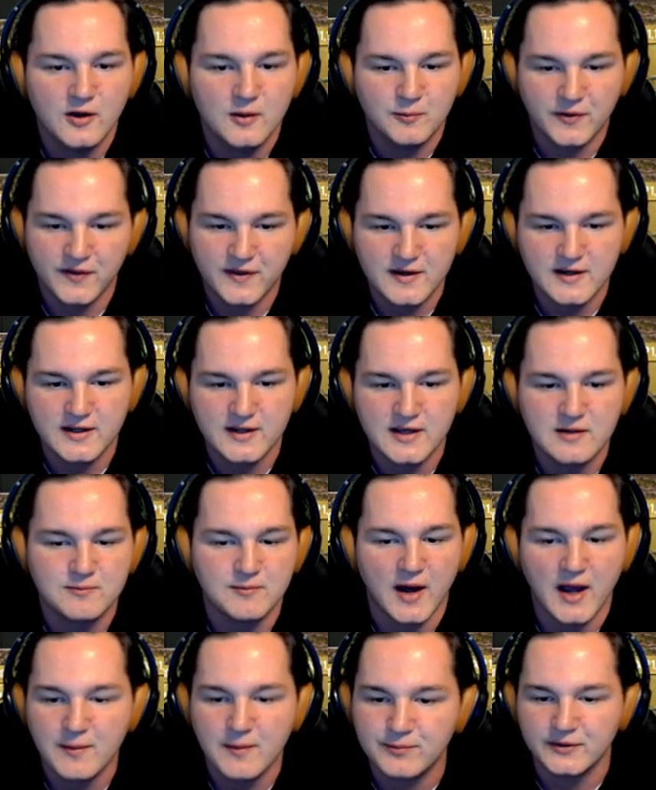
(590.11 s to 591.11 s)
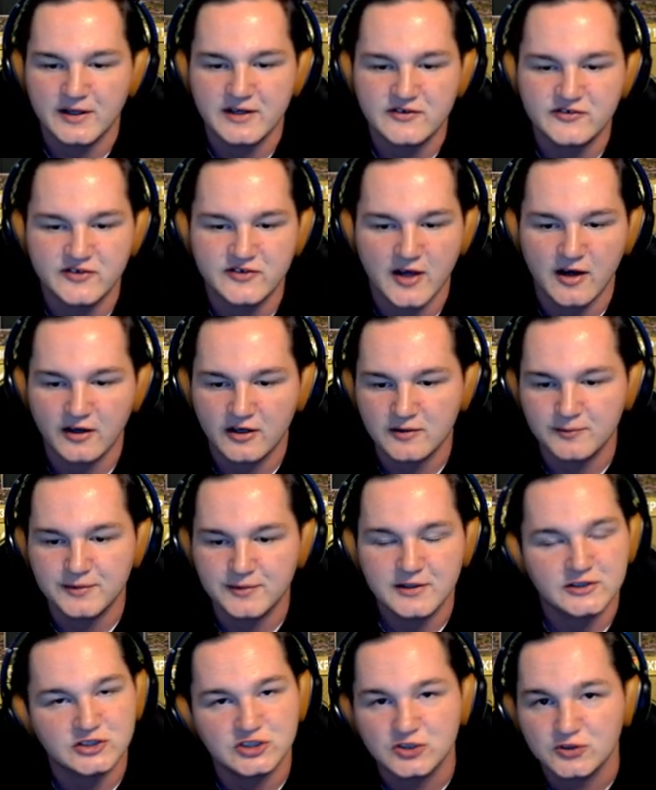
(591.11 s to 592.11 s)
But then again, my playstyle could
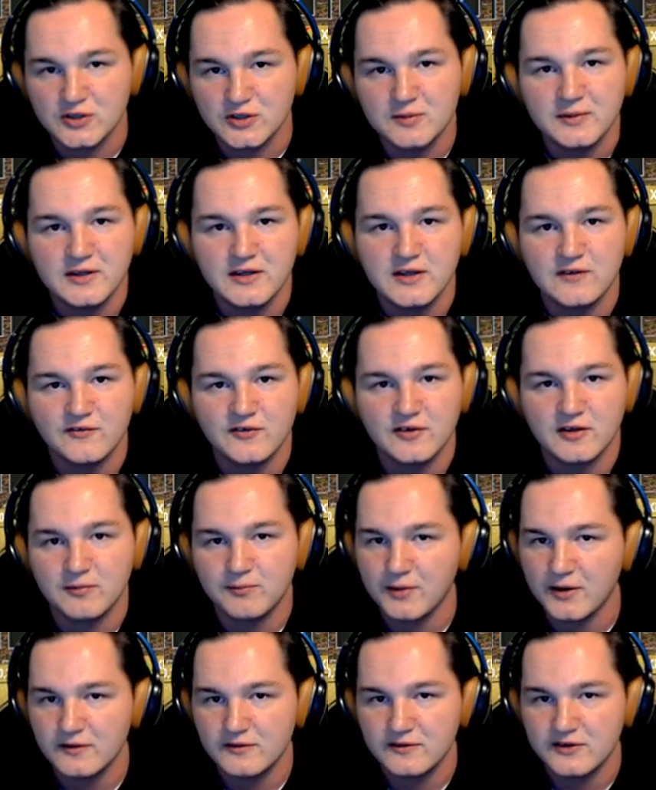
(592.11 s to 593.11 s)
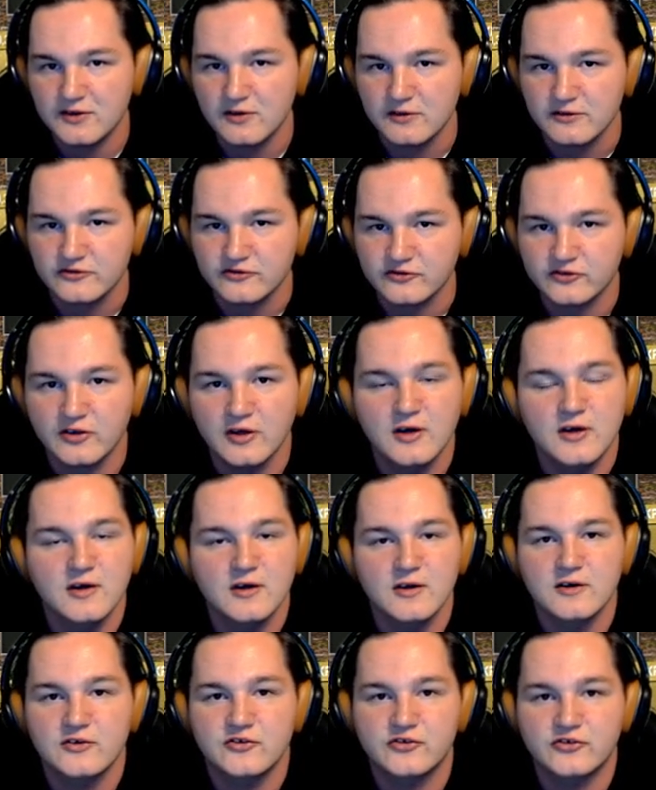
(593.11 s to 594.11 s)
be extremely different compared to yours.
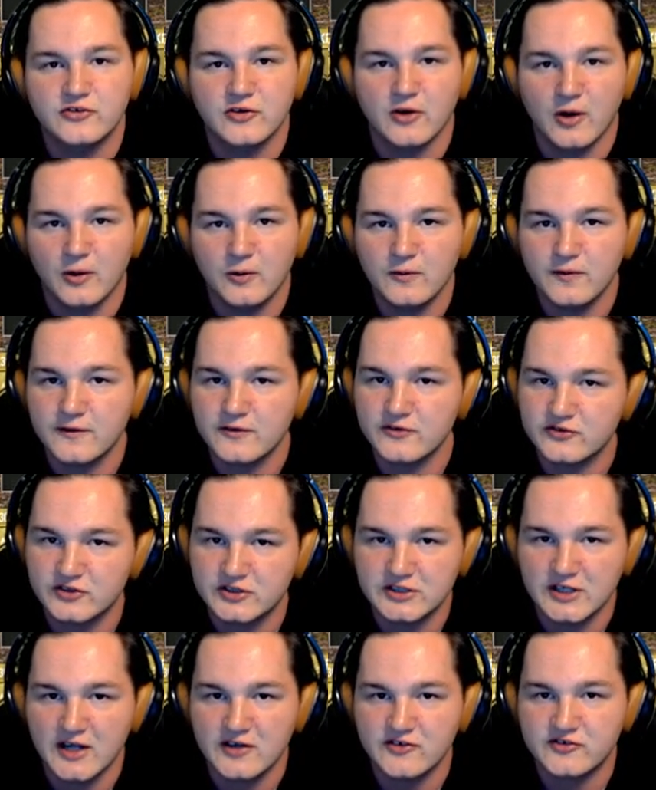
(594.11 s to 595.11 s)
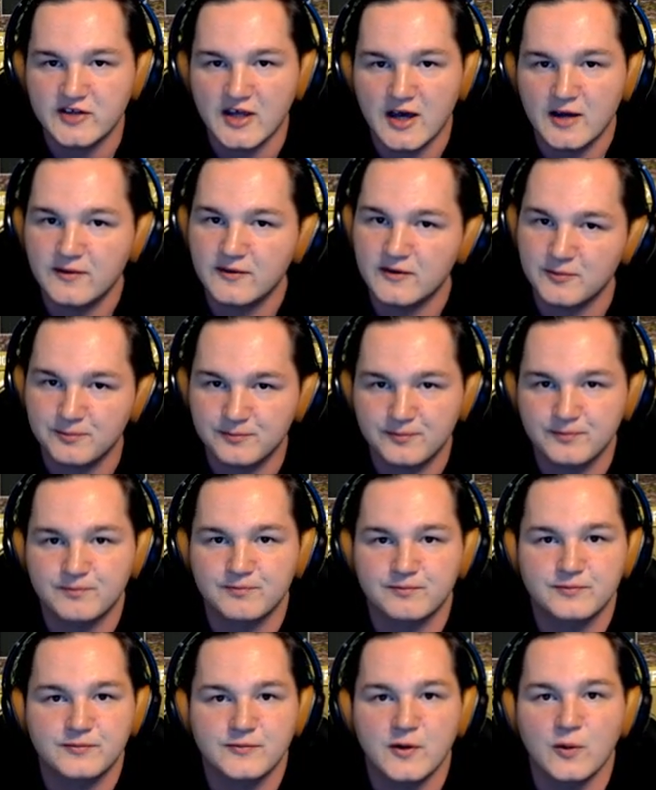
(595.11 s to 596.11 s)
So there's a chance that the,
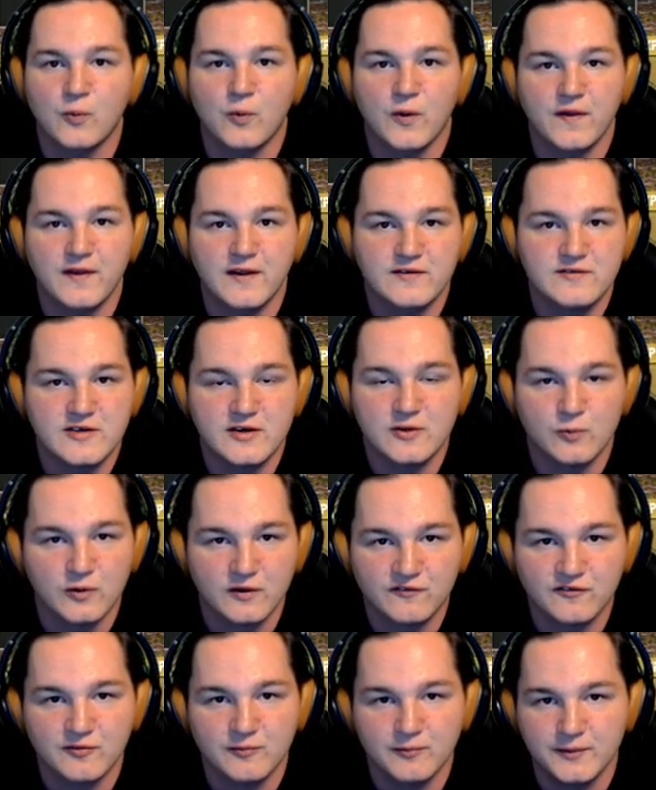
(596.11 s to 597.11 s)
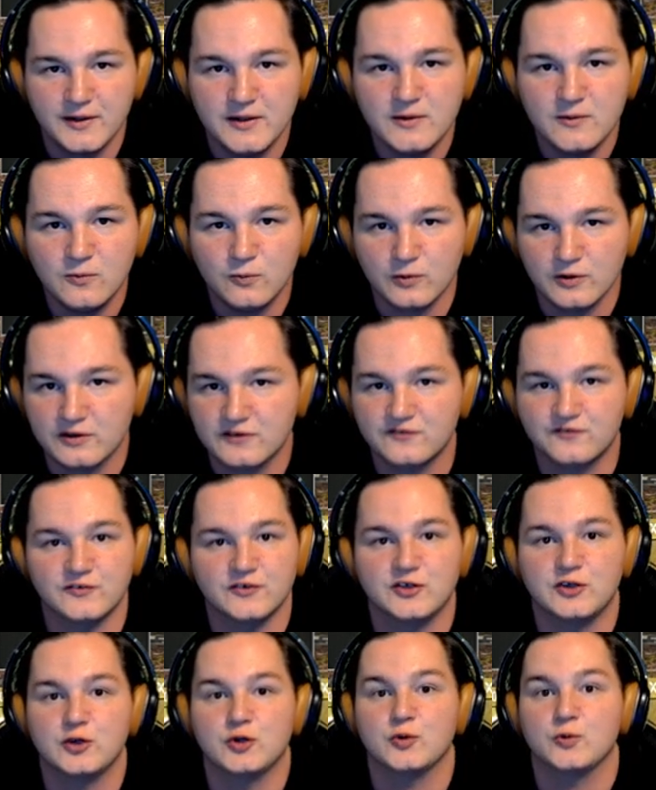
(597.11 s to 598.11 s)
the one that didn't work for me works for
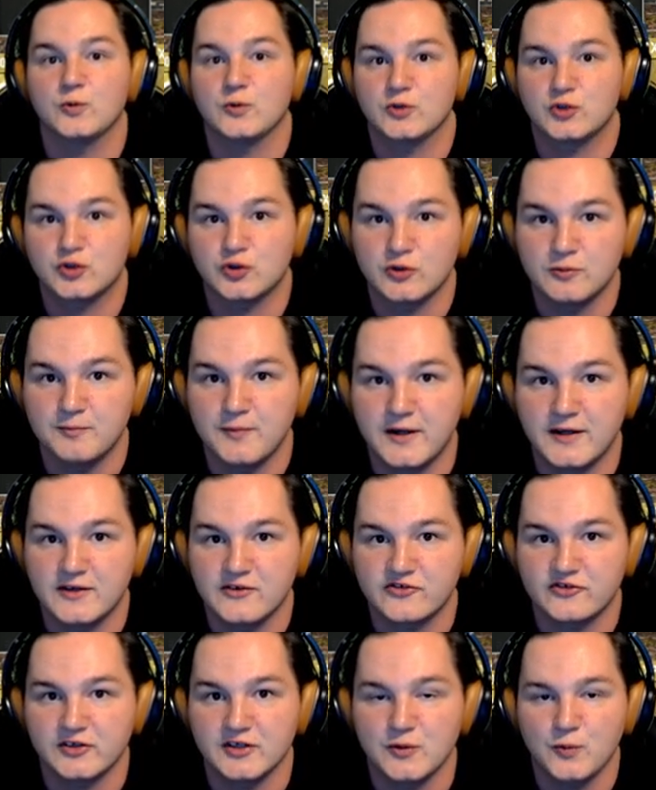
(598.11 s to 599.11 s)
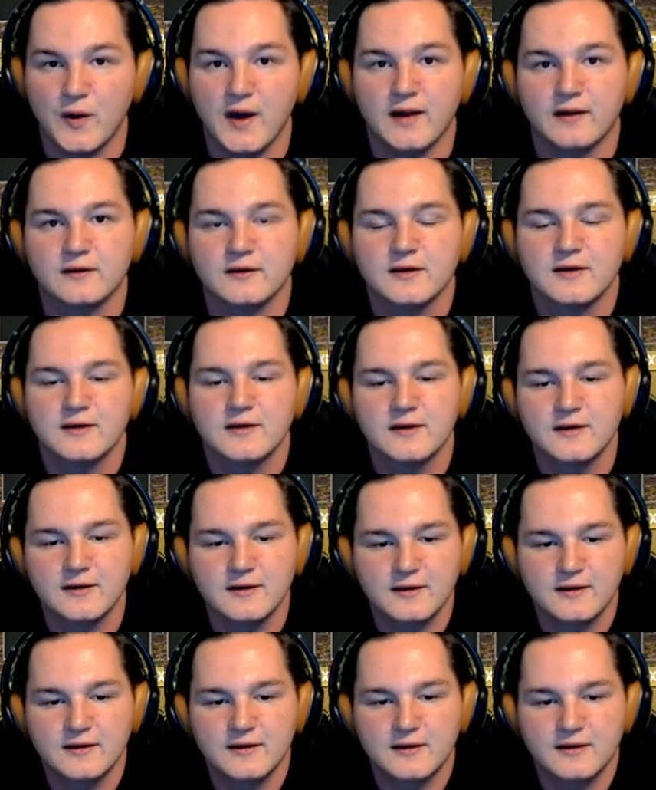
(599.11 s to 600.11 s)
you tremendously well.
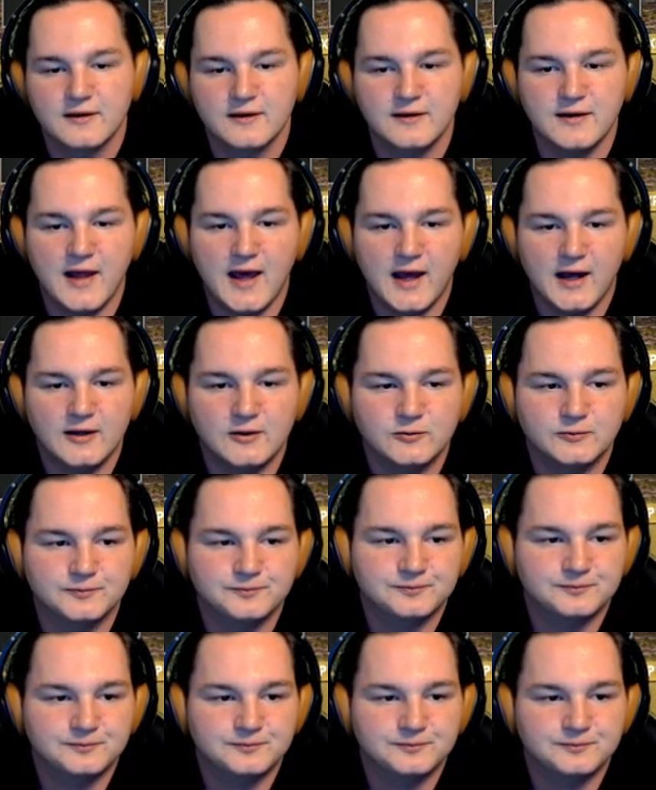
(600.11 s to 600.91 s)
Now,